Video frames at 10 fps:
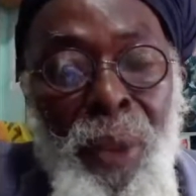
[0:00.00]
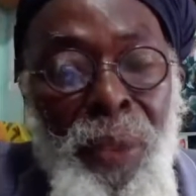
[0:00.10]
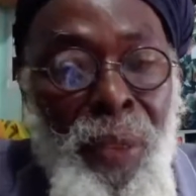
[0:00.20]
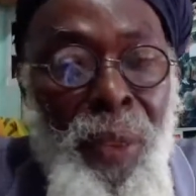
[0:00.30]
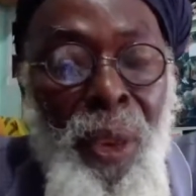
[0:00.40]

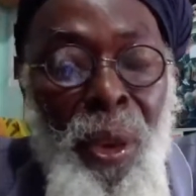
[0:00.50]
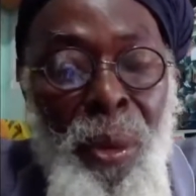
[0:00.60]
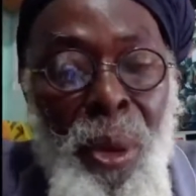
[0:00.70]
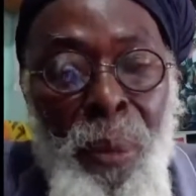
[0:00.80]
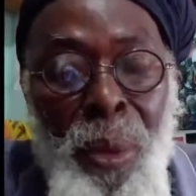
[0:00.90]
Just to say,
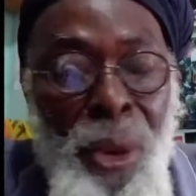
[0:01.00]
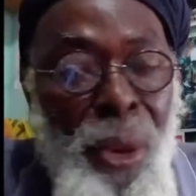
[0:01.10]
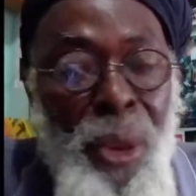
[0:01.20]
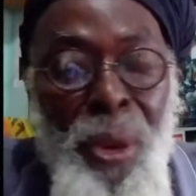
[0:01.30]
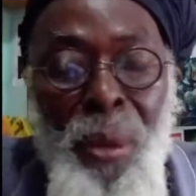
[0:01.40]

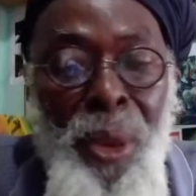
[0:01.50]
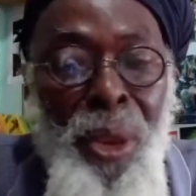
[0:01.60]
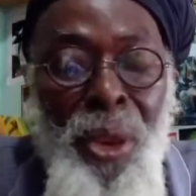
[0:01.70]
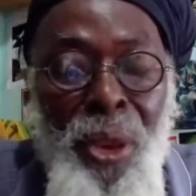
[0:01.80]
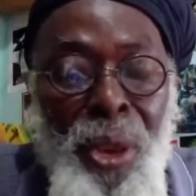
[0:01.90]

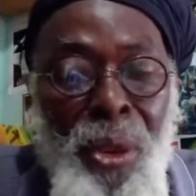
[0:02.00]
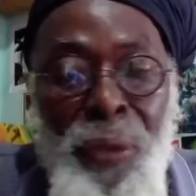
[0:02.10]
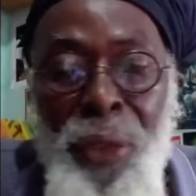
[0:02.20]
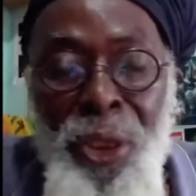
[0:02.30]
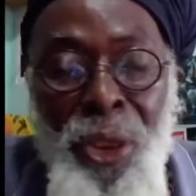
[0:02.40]
meat,
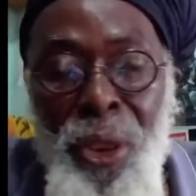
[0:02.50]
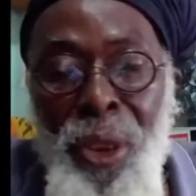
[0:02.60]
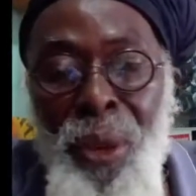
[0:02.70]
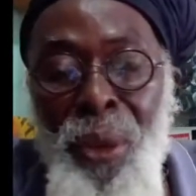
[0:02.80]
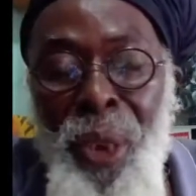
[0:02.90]
flesh,
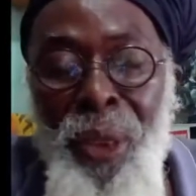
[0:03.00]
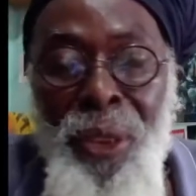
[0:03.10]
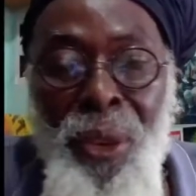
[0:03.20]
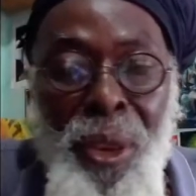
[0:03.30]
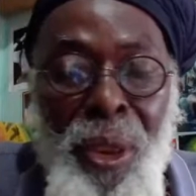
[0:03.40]
kill no
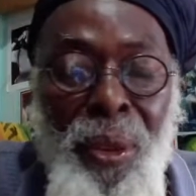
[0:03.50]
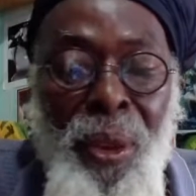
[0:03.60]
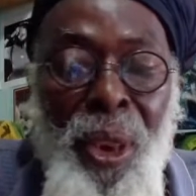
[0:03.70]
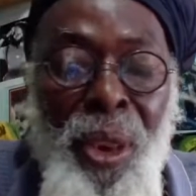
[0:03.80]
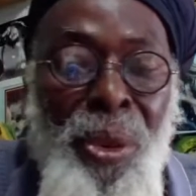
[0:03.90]
ants, kill no
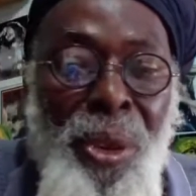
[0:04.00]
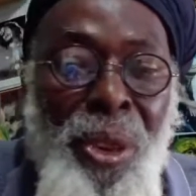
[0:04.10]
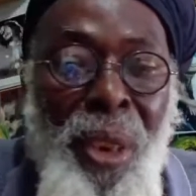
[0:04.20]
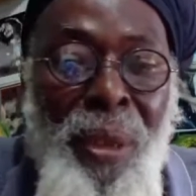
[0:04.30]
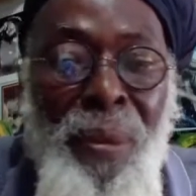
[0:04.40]

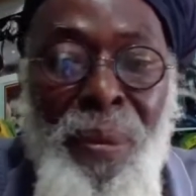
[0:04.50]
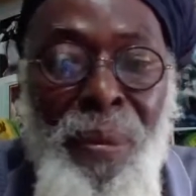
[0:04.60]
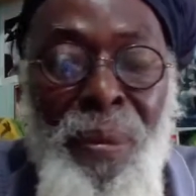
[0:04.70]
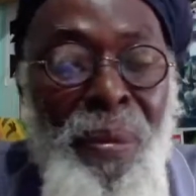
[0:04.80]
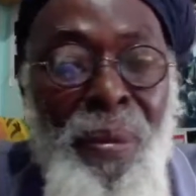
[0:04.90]
cockroach, and
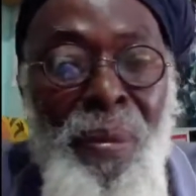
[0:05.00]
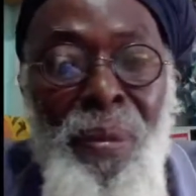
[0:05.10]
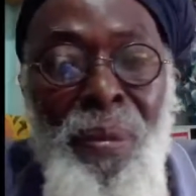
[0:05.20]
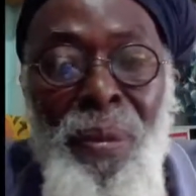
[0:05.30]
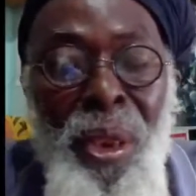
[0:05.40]

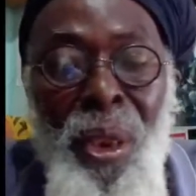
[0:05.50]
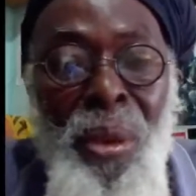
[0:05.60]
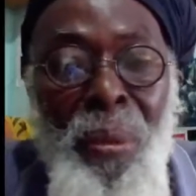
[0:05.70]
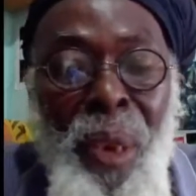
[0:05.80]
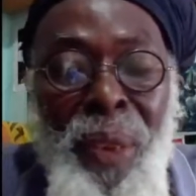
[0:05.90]
kill
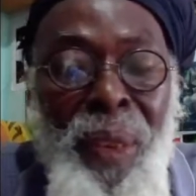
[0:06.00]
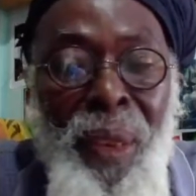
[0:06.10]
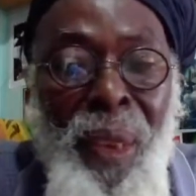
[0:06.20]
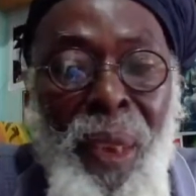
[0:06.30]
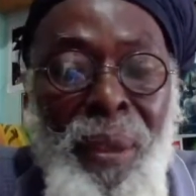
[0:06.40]
no
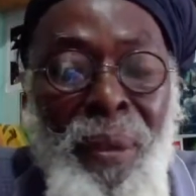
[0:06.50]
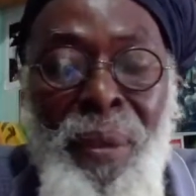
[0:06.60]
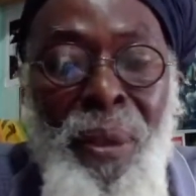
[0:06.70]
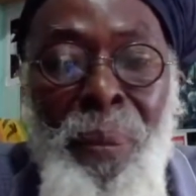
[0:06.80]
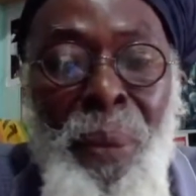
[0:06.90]
mosquito,
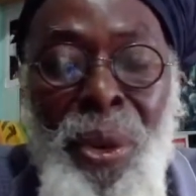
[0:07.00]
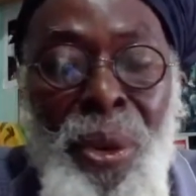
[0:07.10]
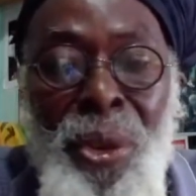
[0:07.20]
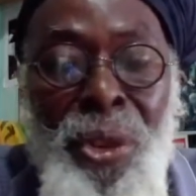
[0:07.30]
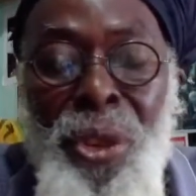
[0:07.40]
and burn
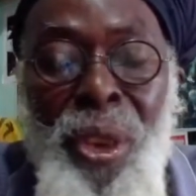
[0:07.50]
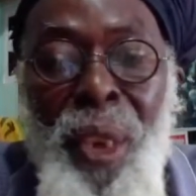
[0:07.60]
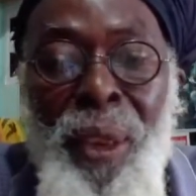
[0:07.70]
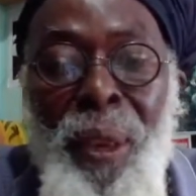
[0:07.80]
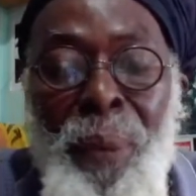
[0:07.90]
no tree,
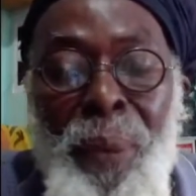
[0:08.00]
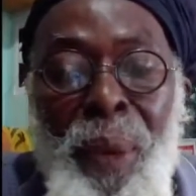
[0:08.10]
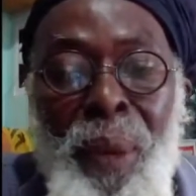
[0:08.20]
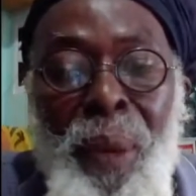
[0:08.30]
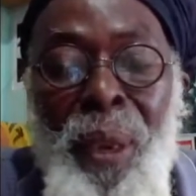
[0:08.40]
and
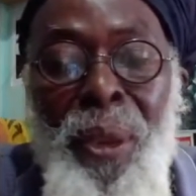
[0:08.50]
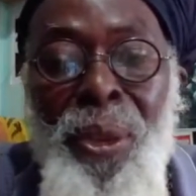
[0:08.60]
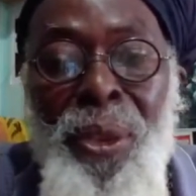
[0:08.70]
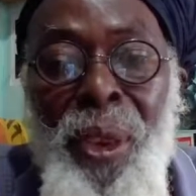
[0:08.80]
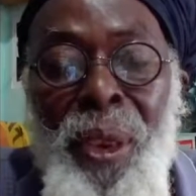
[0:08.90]
everything, and you
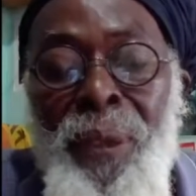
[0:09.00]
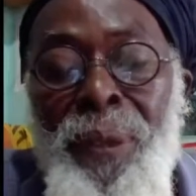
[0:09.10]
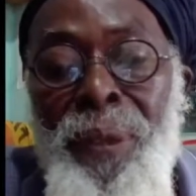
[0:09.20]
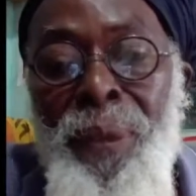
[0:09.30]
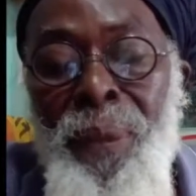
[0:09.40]
just
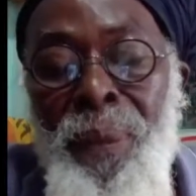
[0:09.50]
live